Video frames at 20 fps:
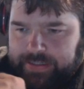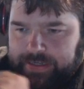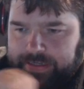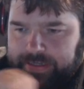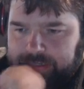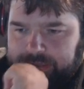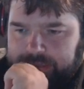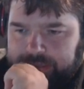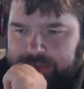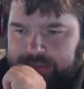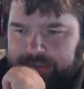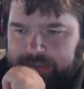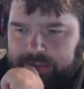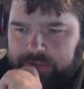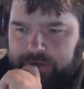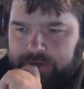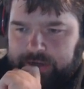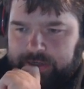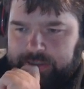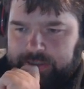1960
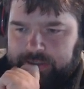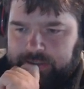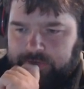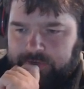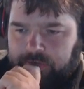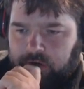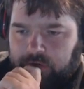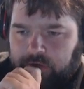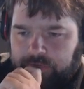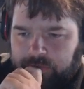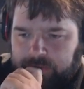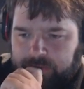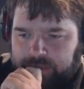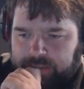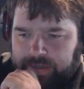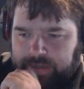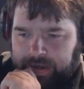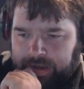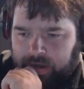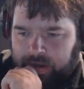Trek is as far from
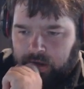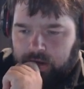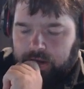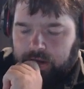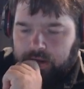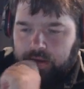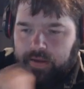us now